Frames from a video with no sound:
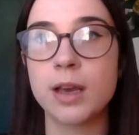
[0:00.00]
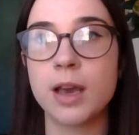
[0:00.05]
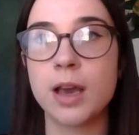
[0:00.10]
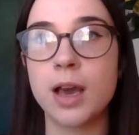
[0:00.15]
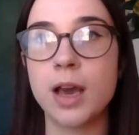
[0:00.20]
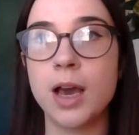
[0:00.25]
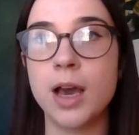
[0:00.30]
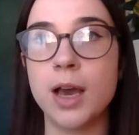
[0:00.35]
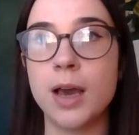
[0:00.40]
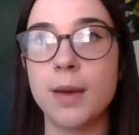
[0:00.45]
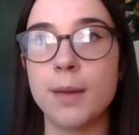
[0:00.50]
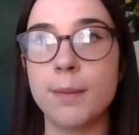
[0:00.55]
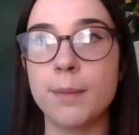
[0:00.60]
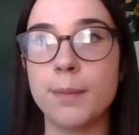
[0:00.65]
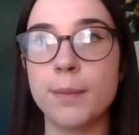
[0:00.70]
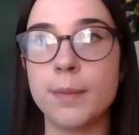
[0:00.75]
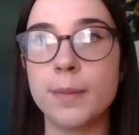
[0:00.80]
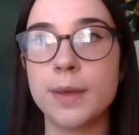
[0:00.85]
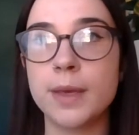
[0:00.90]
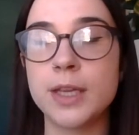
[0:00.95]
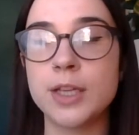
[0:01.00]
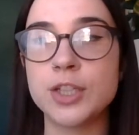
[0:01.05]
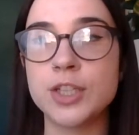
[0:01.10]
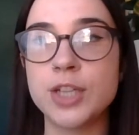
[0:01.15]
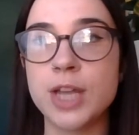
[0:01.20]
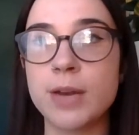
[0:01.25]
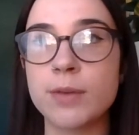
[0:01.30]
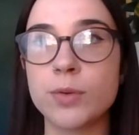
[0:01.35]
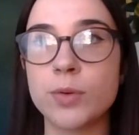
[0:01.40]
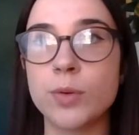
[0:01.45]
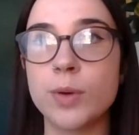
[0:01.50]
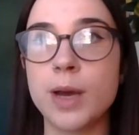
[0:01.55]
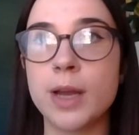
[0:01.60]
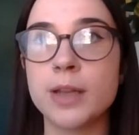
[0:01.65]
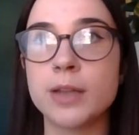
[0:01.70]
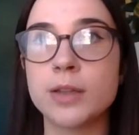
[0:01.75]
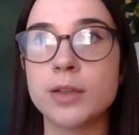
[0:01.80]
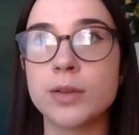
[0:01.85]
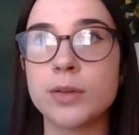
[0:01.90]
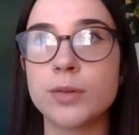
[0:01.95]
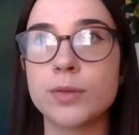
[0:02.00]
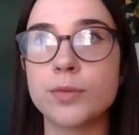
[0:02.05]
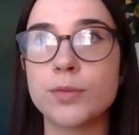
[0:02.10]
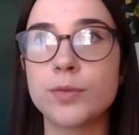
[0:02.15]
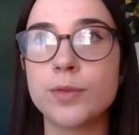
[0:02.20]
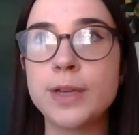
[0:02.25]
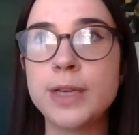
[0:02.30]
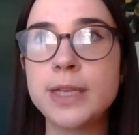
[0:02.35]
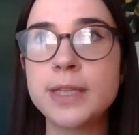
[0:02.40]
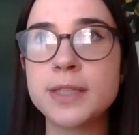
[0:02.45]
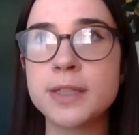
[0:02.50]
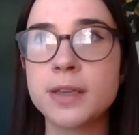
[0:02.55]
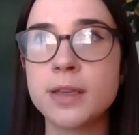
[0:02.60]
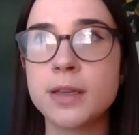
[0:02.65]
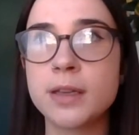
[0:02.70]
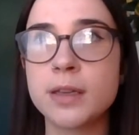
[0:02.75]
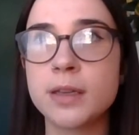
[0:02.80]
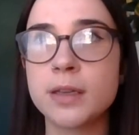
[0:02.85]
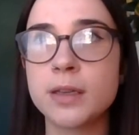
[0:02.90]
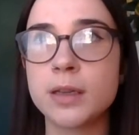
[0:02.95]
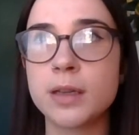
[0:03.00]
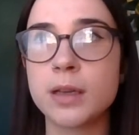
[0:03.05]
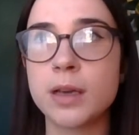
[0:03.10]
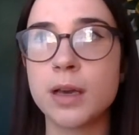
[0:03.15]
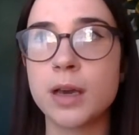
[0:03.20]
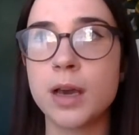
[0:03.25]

in general. And the reason